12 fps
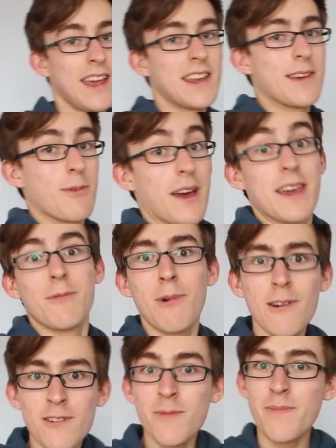Anyway,
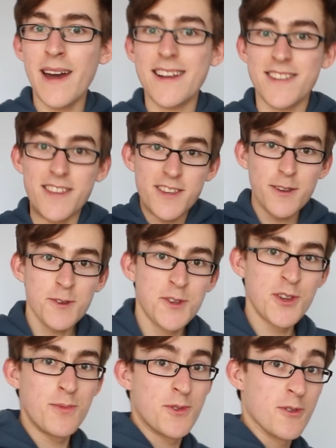welcome back to
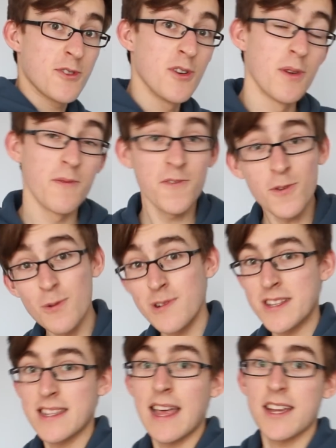
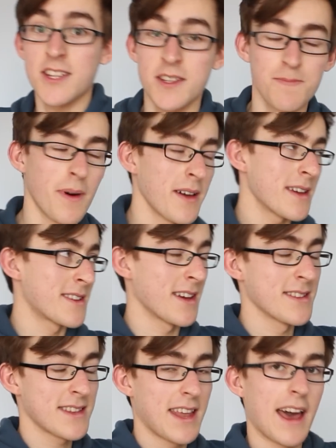
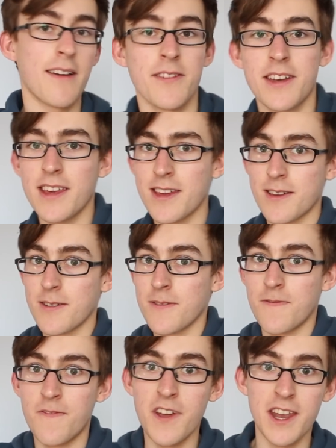
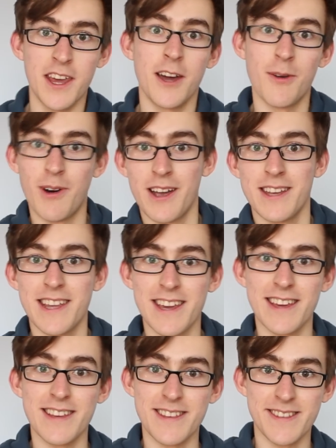
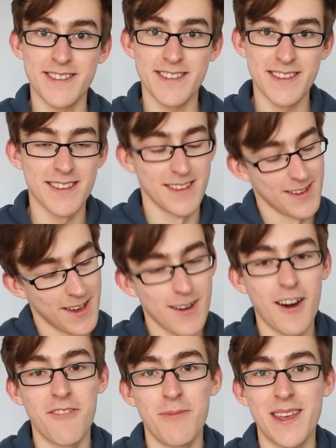youtube.com/Spike-doesn't-have-any-good-video-ideas.
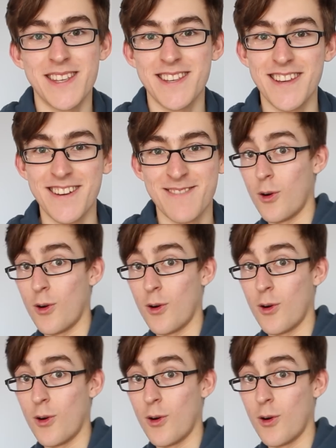I've missed you.